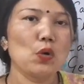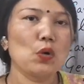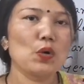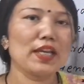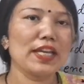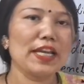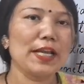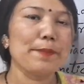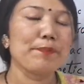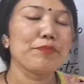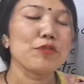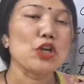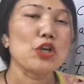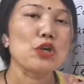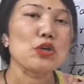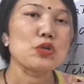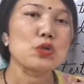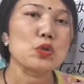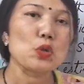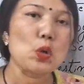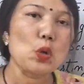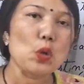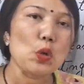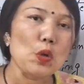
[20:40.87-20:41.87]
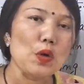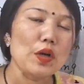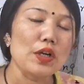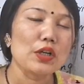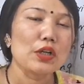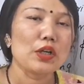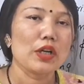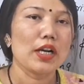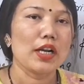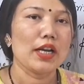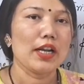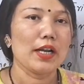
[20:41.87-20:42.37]
Okay, so
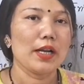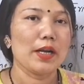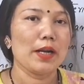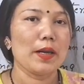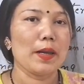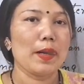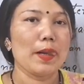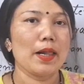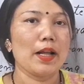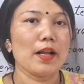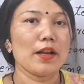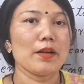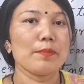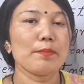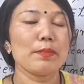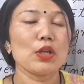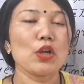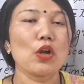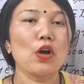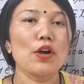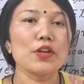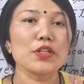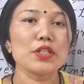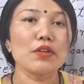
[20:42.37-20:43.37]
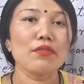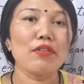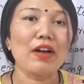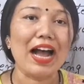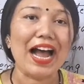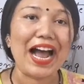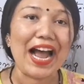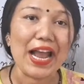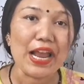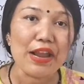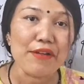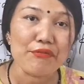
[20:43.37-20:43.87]
because of
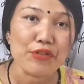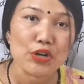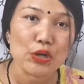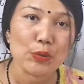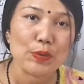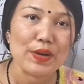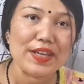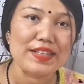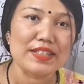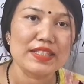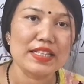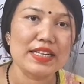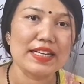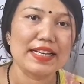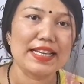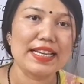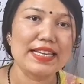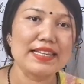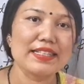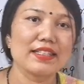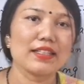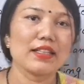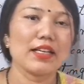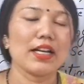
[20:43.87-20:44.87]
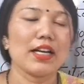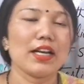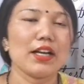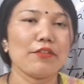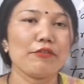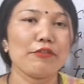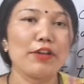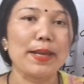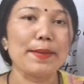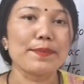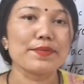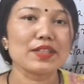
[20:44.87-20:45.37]
high frequency
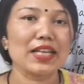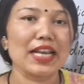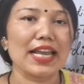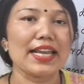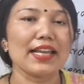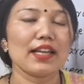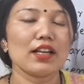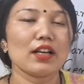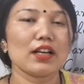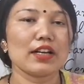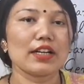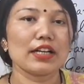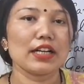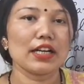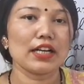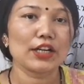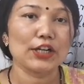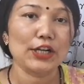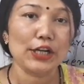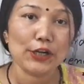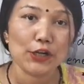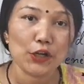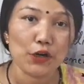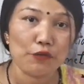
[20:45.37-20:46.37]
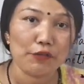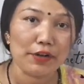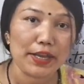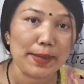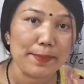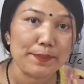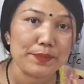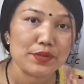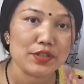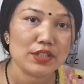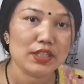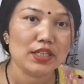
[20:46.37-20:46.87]
waves like radio
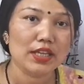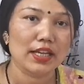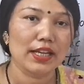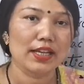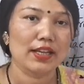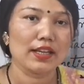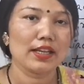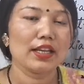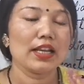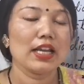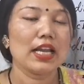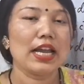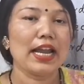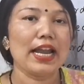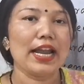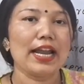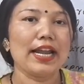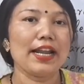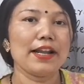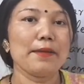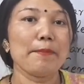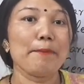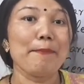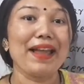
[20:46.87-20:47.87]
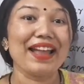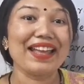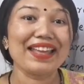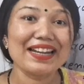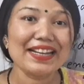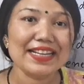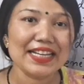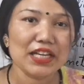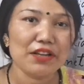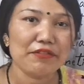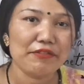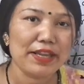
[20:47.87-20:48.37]
waves and
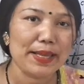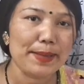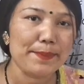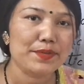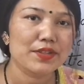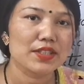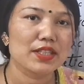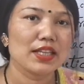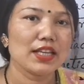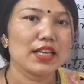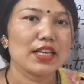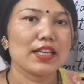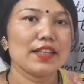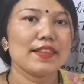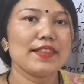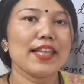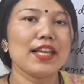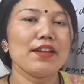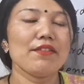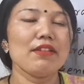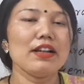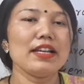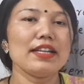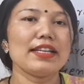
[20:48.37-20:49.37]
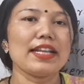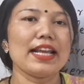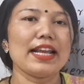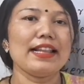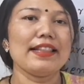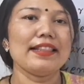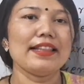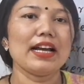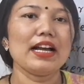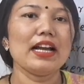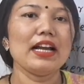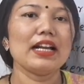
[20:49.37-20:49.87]
magnetic waves, they will
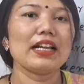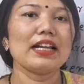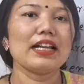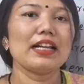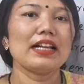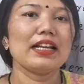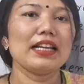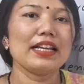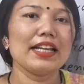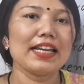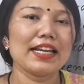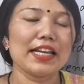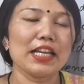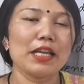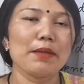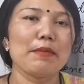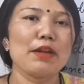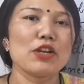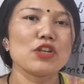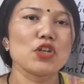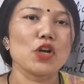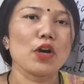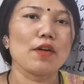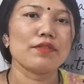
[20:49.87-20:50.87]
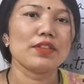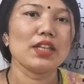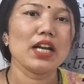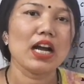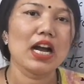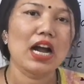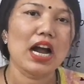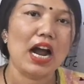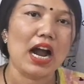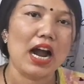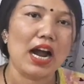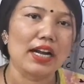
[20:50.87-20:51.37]
tell the clear image of the
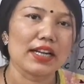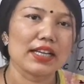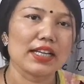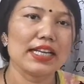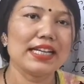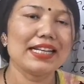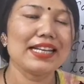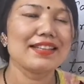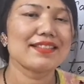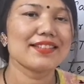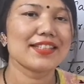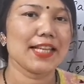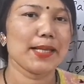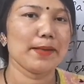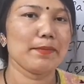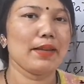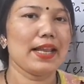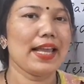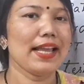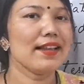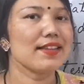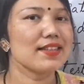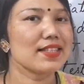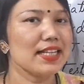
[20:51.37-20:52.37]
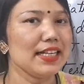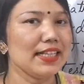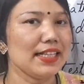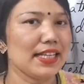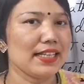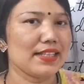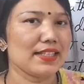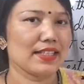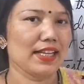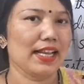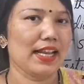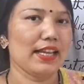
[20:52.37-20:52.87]
heart. It is same like
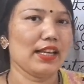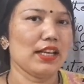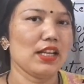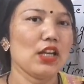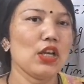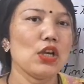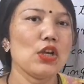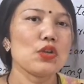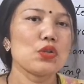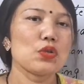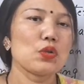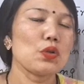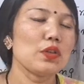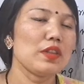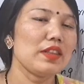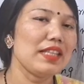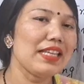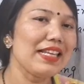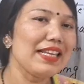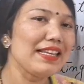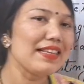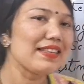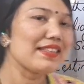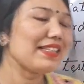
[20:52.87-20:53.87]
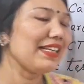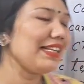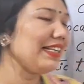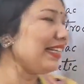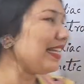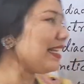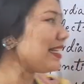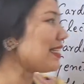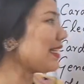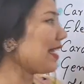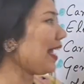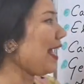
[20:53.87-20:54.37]
CT scan. So these
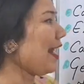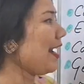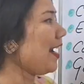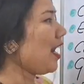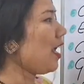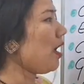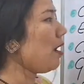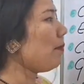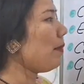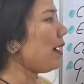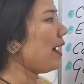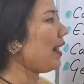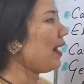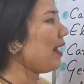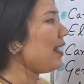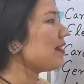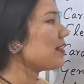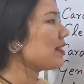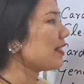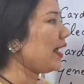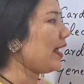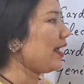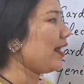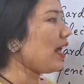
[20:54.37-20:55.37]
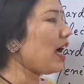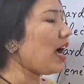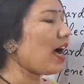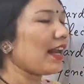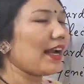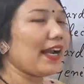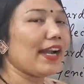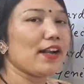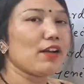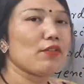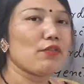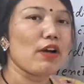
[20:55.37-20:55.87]
CT scan and MRI scan
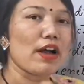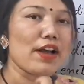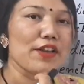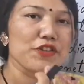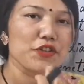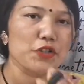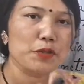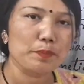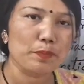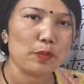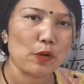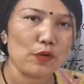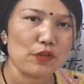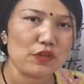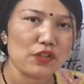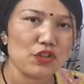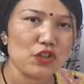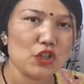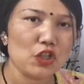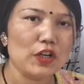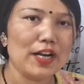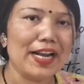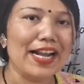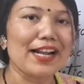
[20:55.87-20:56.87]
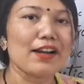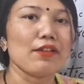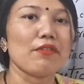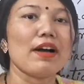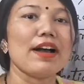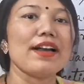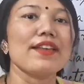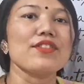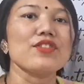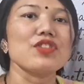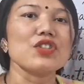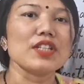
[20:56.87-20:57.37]
are advanced procedure,
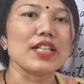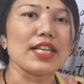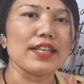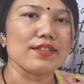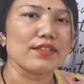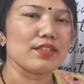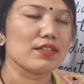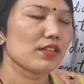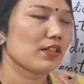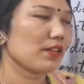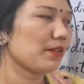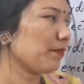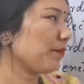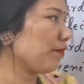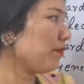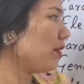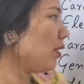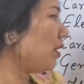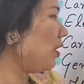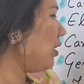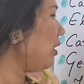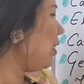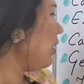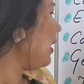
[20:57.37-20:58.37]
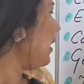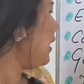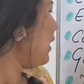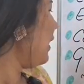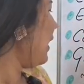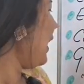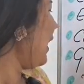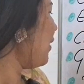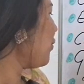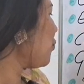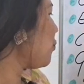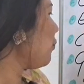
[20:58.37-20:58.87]
advanced test.
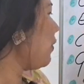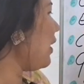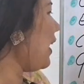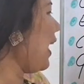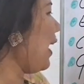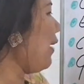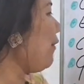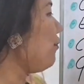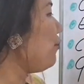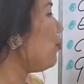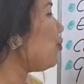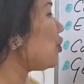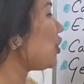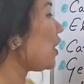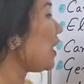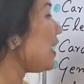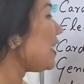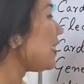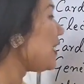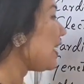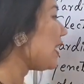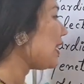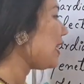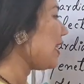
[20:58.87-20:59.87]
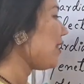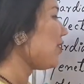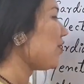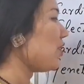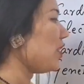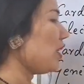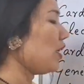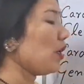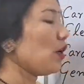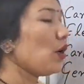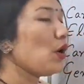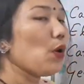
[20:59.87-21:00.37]
Next we have genetic
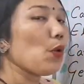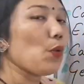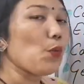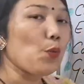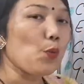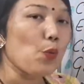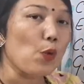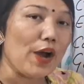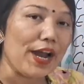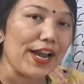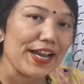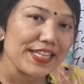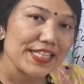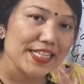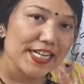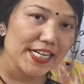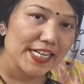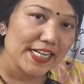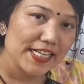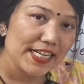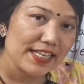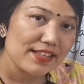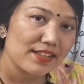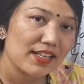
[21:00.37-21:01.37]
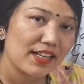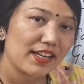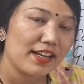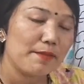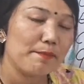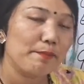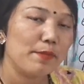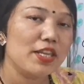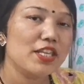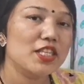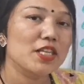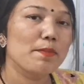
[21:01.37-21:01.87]
testing. Why genetic
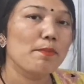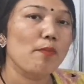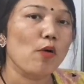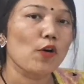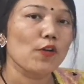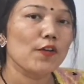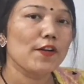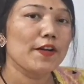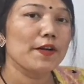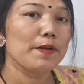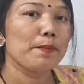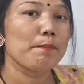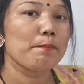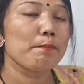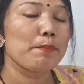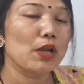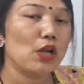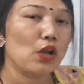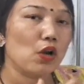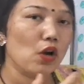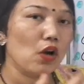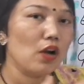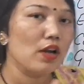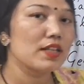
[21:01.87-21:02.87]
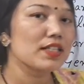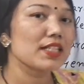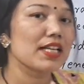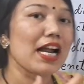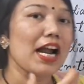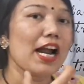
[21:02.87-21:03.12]
testing is important? Because